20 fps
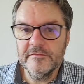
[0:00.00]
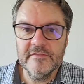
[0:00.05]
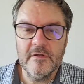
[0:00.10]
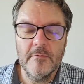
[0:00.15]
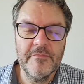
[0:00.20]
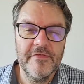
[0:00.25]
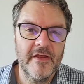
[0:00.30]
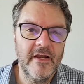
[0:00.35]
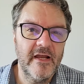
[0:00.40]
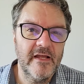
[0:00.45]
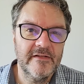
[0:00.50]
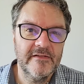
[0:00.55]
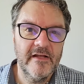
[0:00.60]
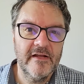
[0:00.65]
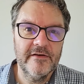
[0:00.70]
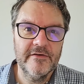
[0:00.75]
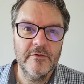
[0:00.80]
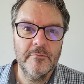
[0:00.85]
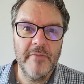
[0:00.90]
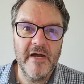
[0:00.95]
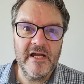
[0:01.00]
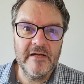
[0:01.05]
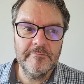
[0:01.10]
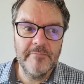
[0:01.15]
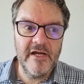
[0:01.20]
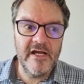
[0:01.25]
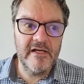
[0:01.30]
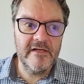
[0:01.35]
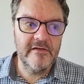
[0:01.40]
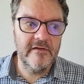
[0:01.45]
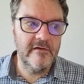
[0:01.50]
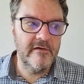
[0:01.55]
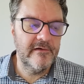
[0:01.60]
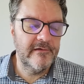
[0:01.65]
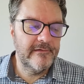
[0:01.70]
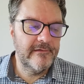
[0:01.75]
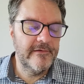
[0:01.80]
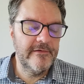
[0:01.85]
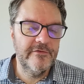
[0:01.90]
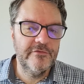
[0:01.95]
something like that in a backpack.
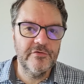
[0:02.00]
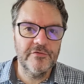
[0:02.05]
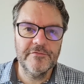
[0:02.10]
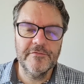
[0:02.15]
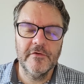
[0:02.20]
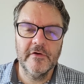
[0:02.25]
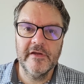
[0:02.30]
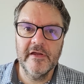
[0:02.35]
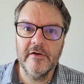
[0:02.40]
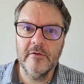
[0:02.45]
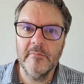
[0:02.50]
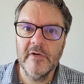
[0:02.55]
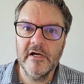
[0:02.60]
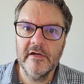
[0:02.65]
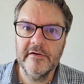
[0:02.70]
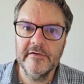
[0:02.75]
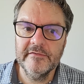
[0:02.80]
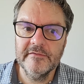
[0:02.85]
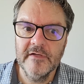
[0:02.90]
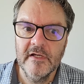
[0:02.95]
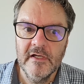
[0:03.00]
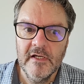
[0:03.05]
Uh, you just forget about it.